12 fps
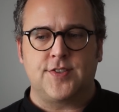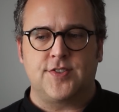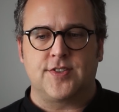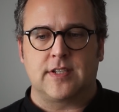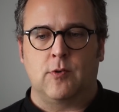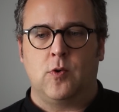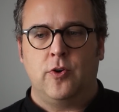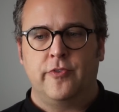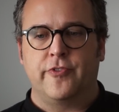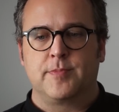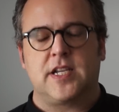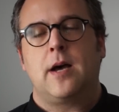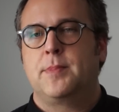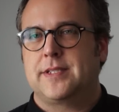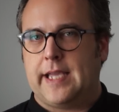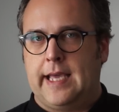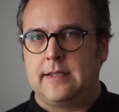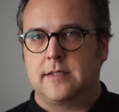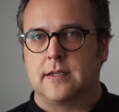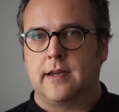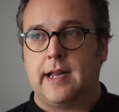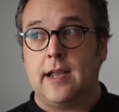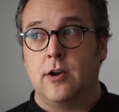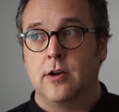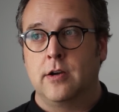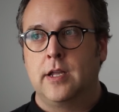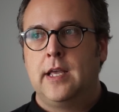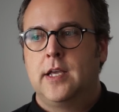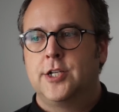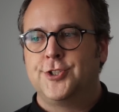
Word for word: This is a quote from Thomas Edison, and I heard